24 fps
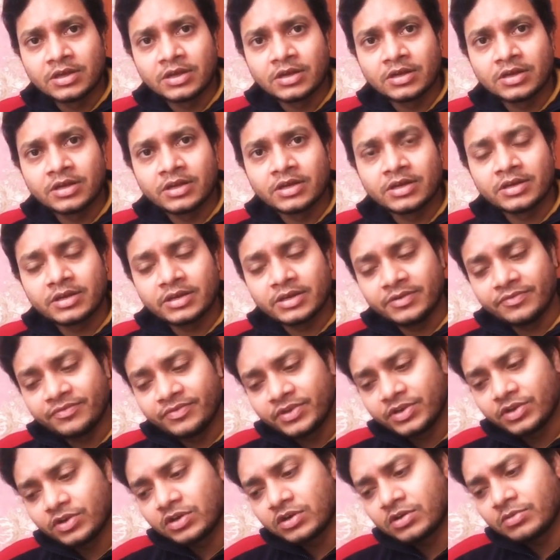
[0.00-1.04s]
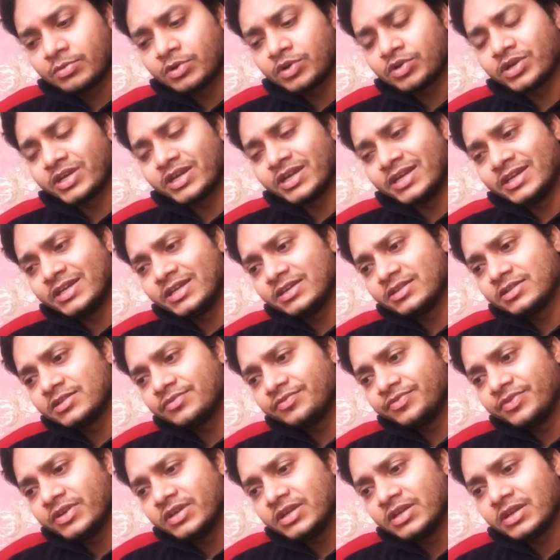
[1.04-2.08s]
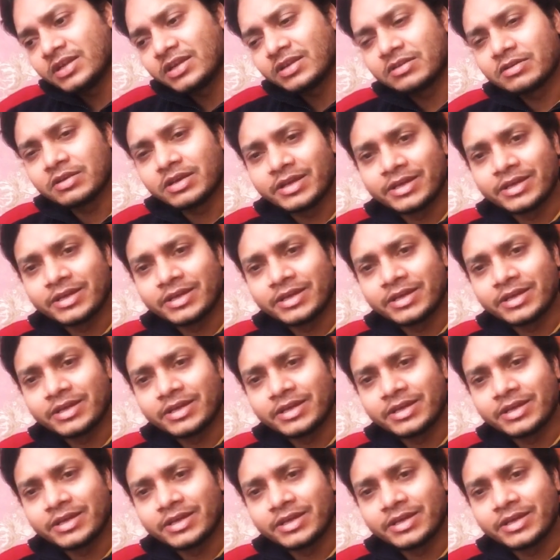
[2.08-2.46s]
And if we talk about any other field like